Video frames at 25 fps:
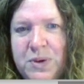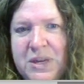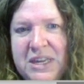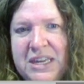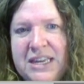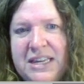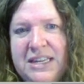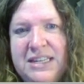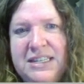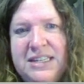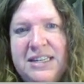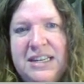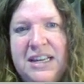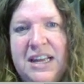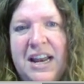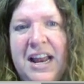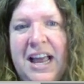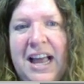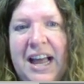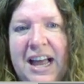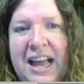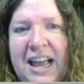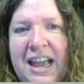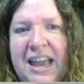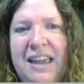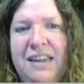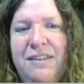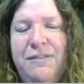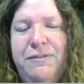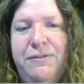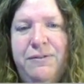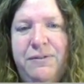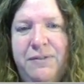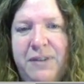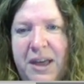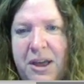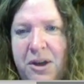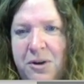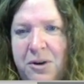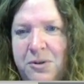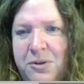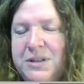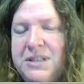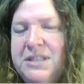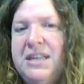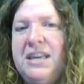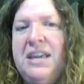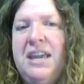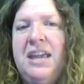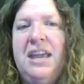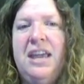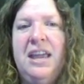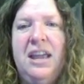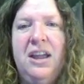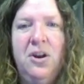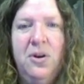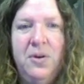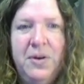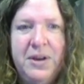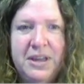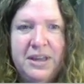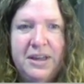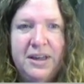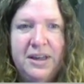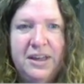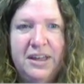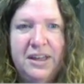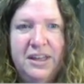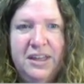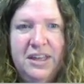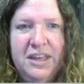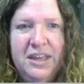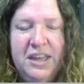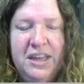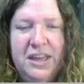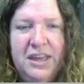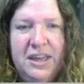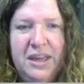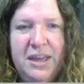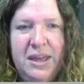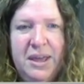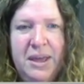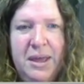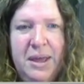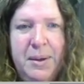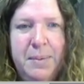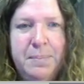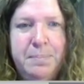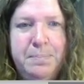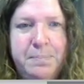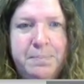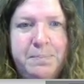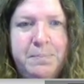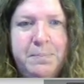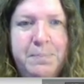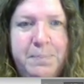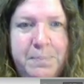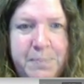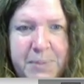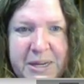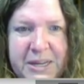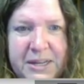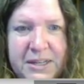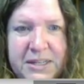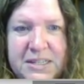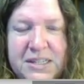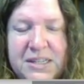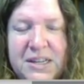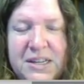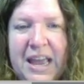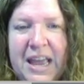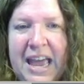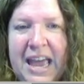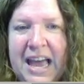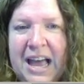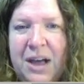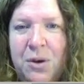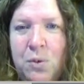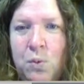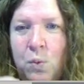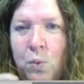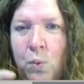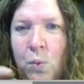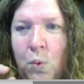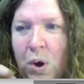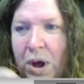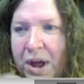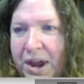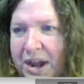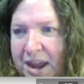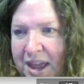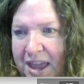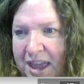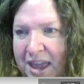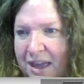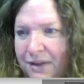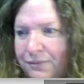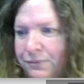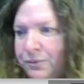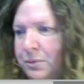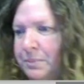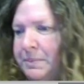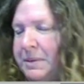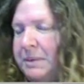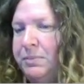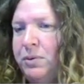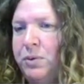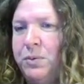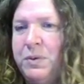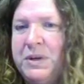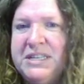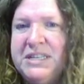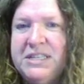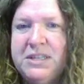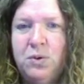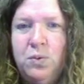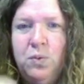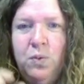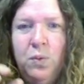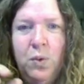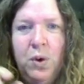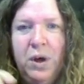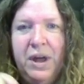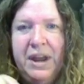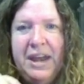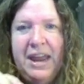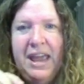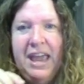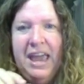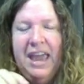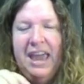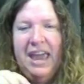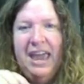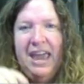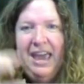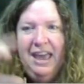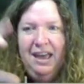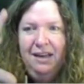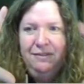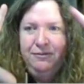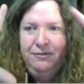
So he said, I found the area because at one half, remember we said one